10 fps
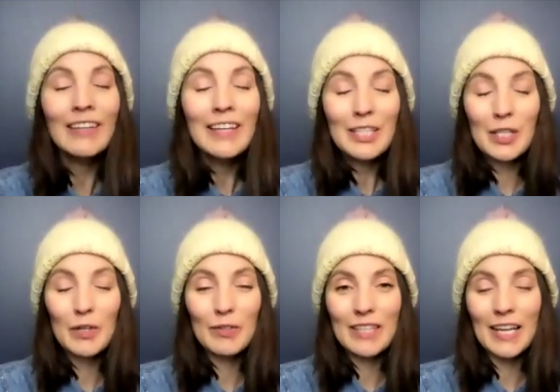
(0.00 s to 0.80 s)

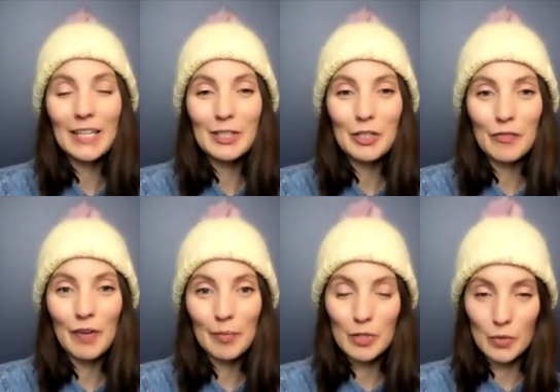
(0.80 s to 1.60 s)
So tell us your
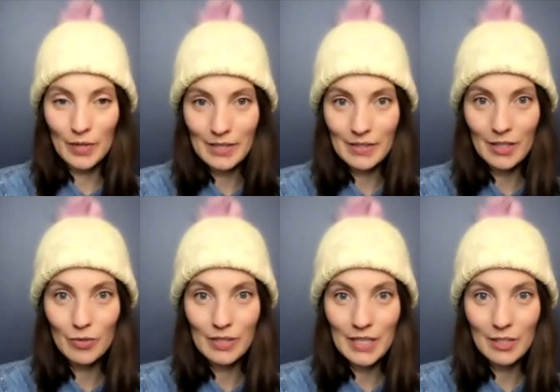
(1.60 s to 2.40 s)
fiber story. you
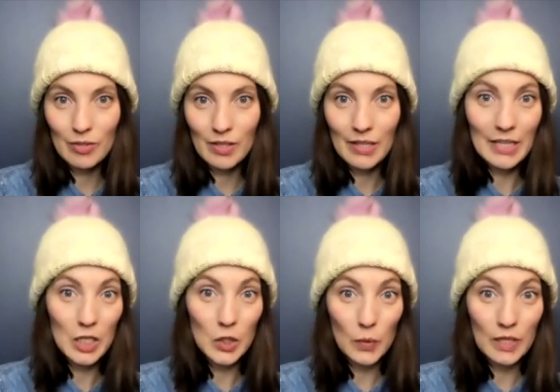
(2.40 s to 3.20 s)
said you started in
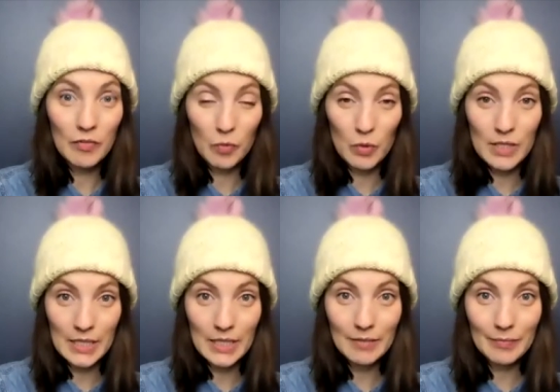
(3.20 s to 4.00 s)
2014.